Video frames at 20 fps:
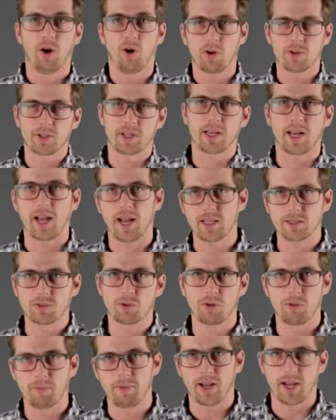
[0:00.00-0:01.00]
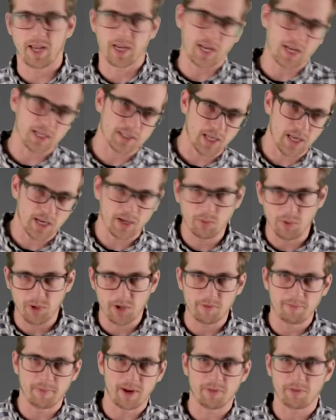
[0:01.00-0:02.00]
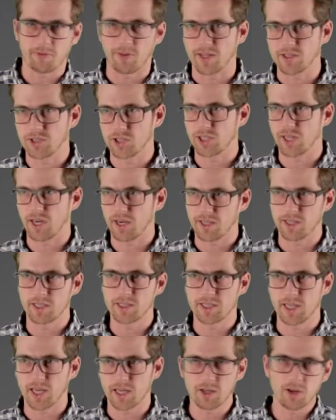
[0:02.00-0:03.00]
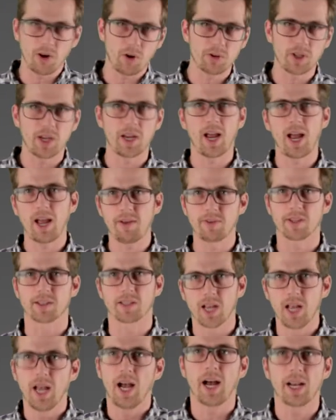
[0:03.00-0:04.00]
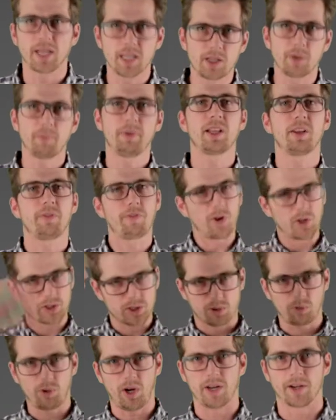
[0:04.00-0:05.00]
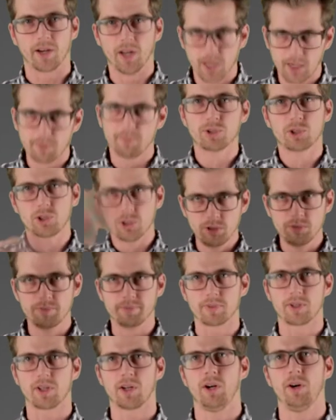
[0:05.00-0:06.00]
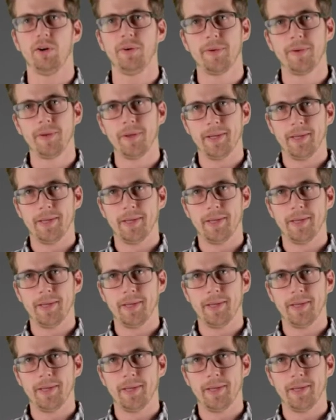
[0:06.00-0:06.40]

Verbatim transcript: All the 9s will be like, has any one of my friends shared this yet? No, they haven't. I need to be the first one. Badoom, you know?